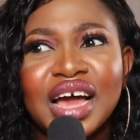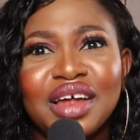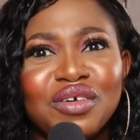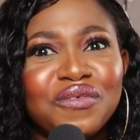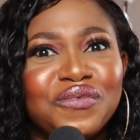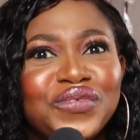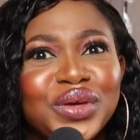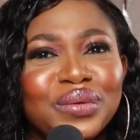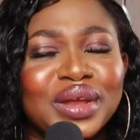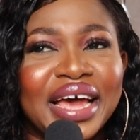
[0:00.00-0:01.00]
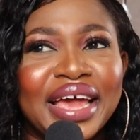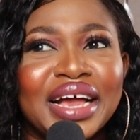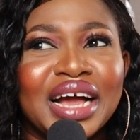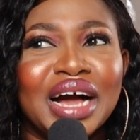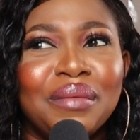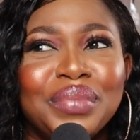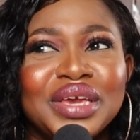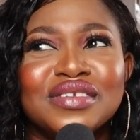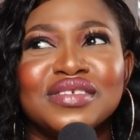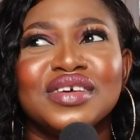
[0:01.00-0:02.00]
don't feel like I'm
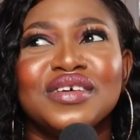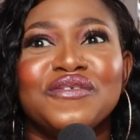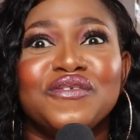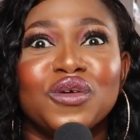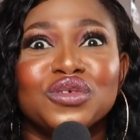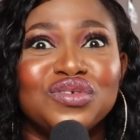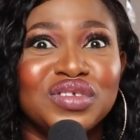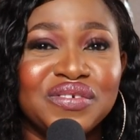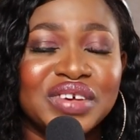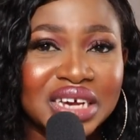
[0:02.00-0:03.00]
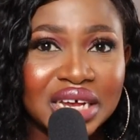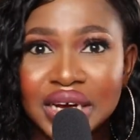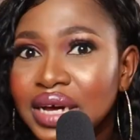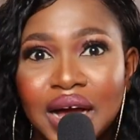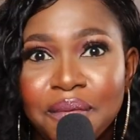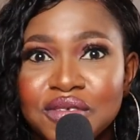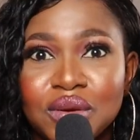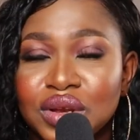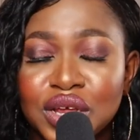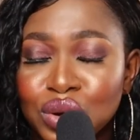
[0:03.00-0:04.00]
being forced to live in Ghana.
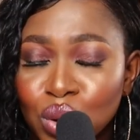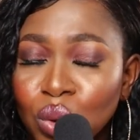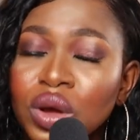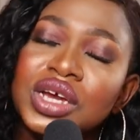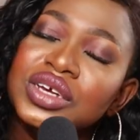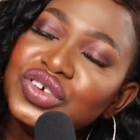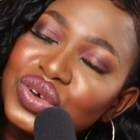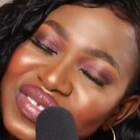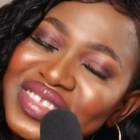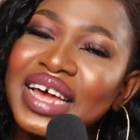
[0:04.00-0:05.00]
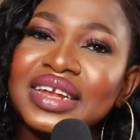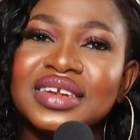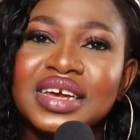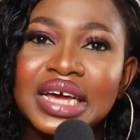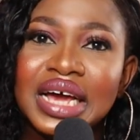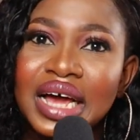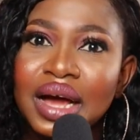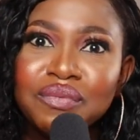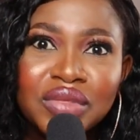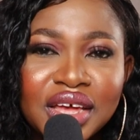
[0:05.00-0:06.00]
Absolutely no. It's just that
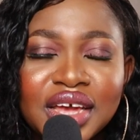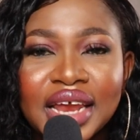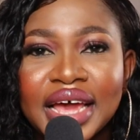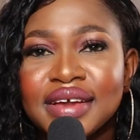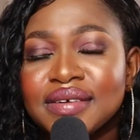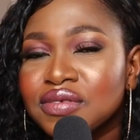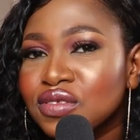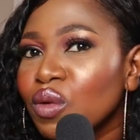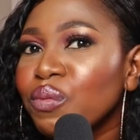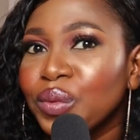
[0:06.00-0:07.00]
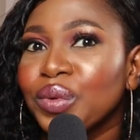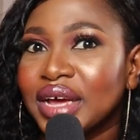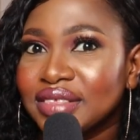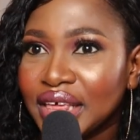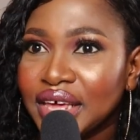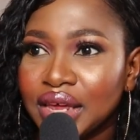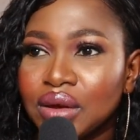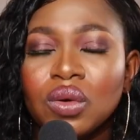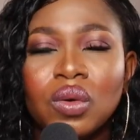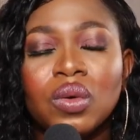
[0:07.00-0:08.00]
I'm thinking like some people are
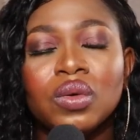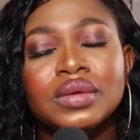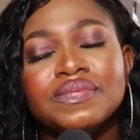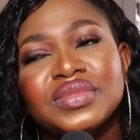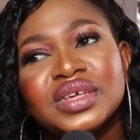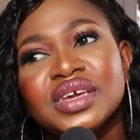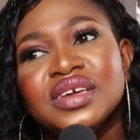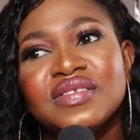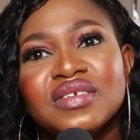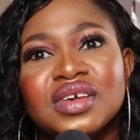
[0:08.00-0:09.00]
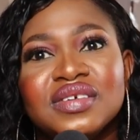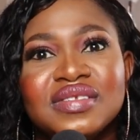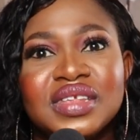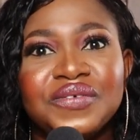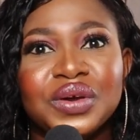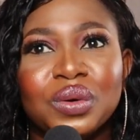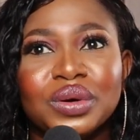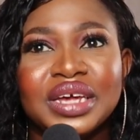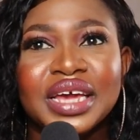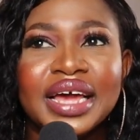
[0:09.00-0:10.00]
thinking, oh, it's
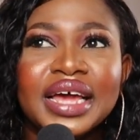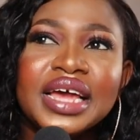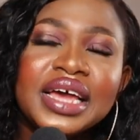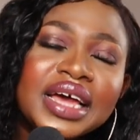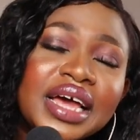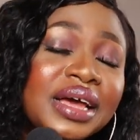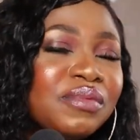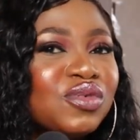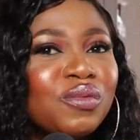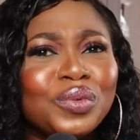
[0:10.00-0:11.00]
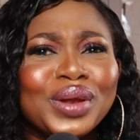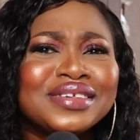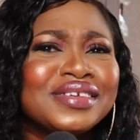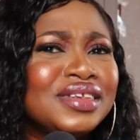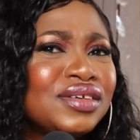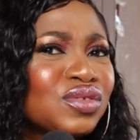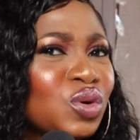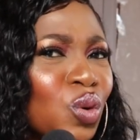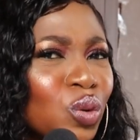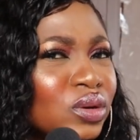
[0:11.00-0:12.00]
difficult here. Some people are saying it's
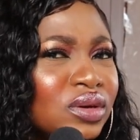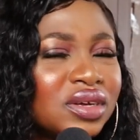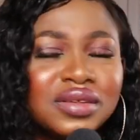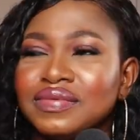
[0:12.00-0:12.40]
cold.